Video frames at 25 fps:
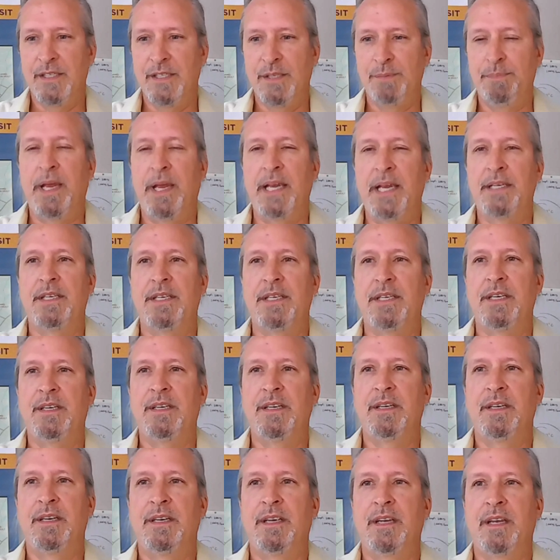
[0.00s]

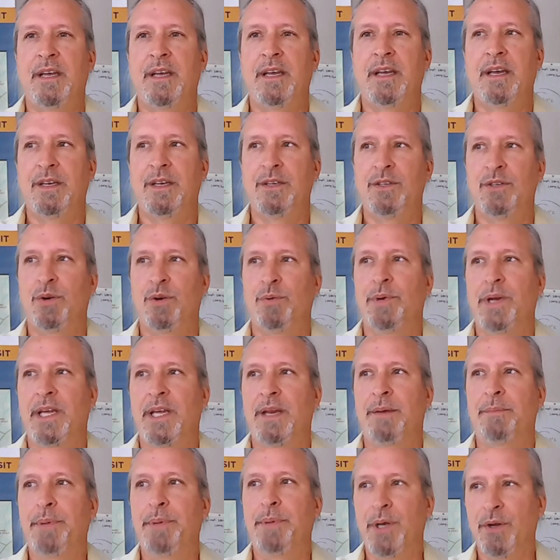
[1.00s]
spacing so we
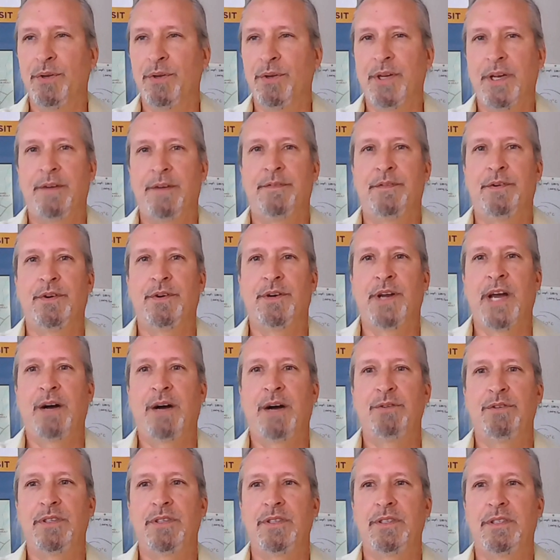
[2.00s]
can build inferred
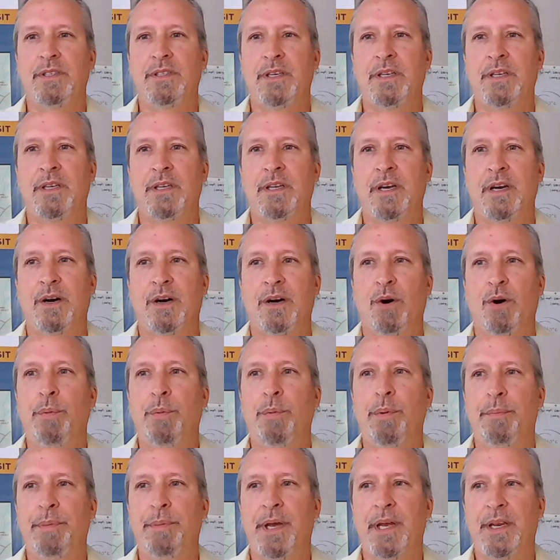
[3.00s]
ounces in the
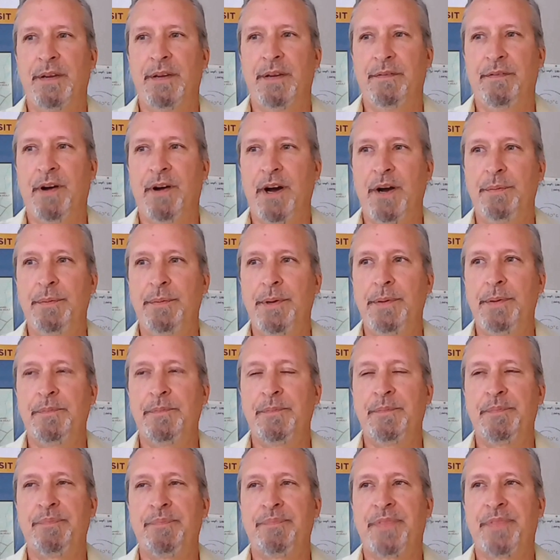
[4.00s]
open pit environment
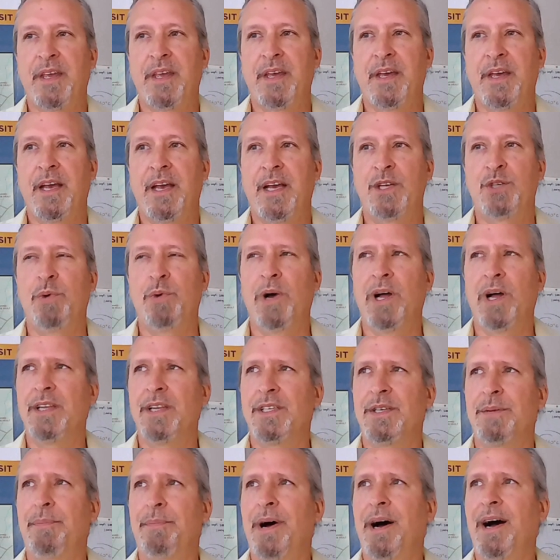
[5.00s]
as well
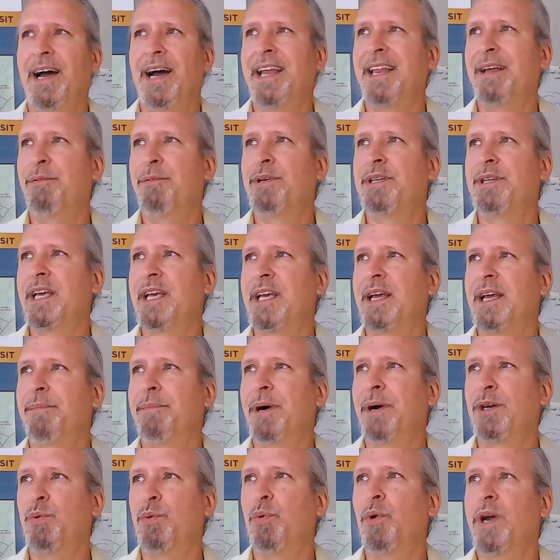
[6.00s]
as about, I would say
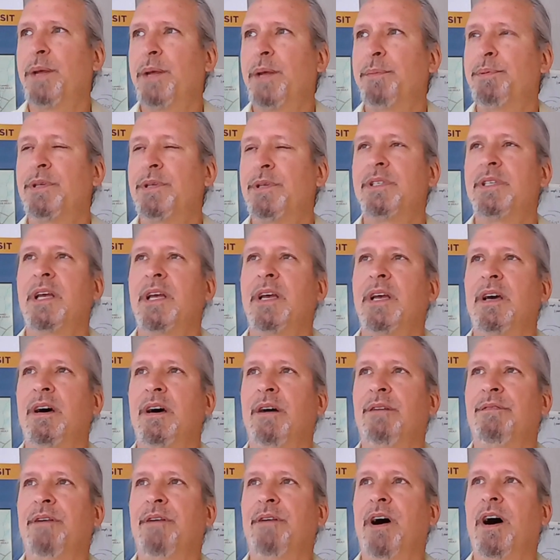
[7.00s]
about 20%
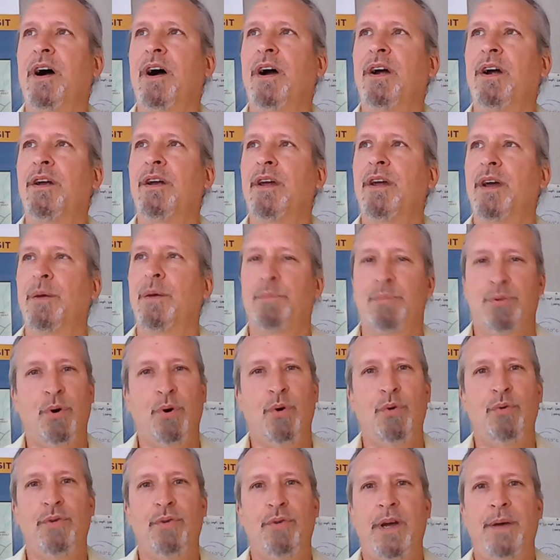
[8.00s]
of our
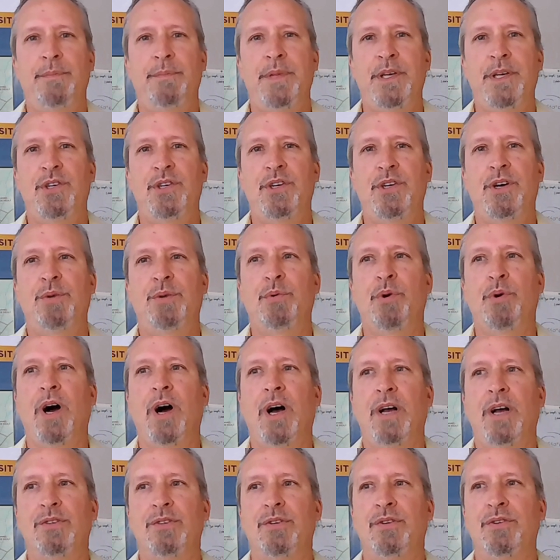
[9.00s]
program this year will
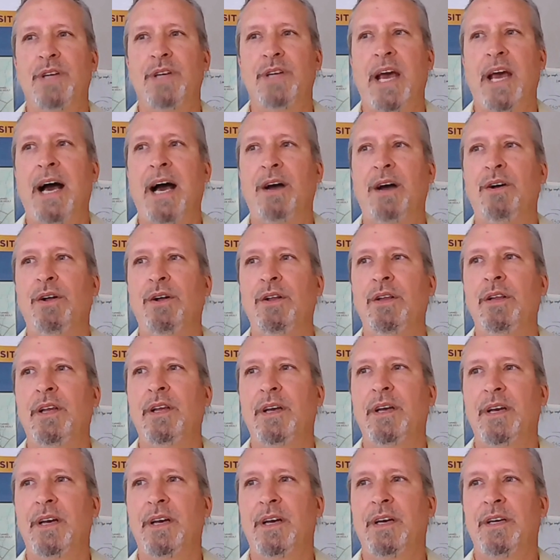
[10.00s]
also tackle
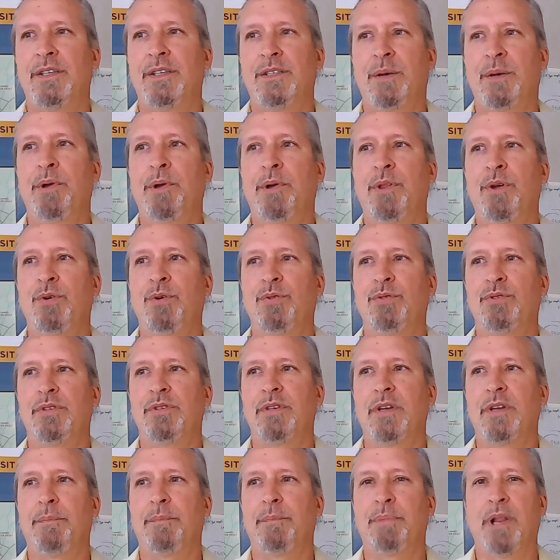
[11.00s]
some of
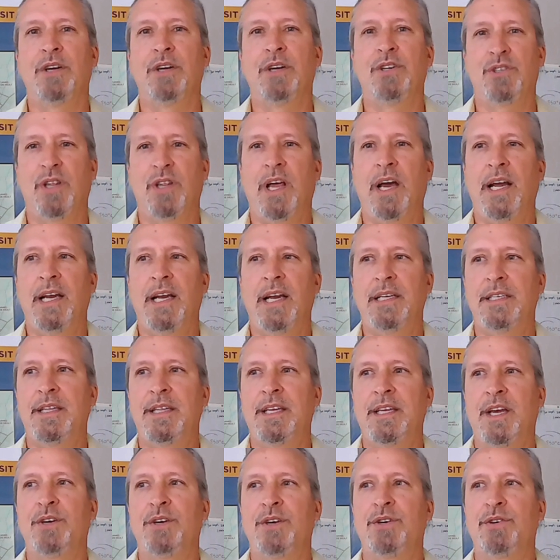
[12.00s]
those plunge lines
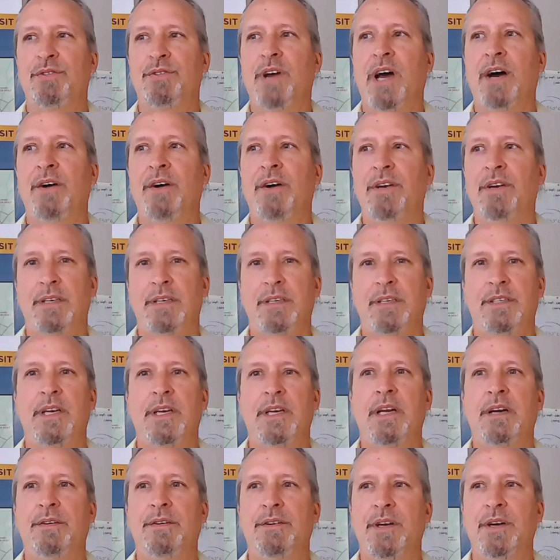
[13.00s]
in the underground
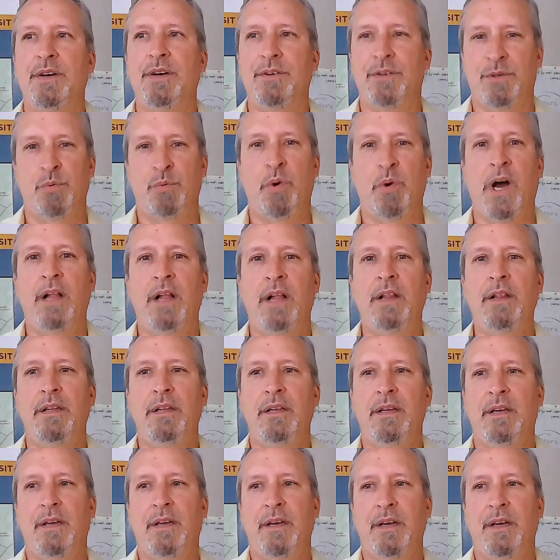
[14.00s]
scenario as well.
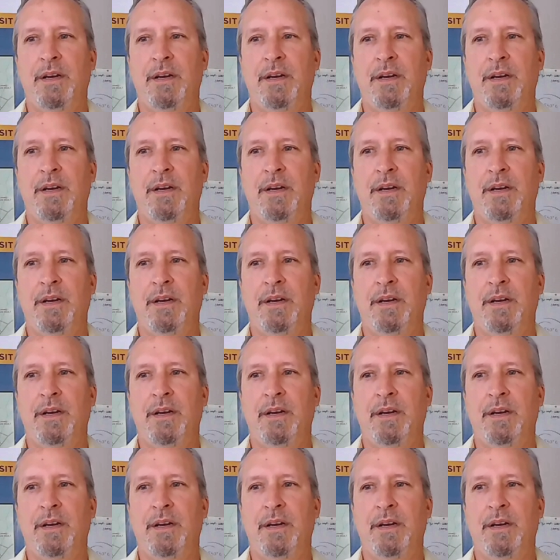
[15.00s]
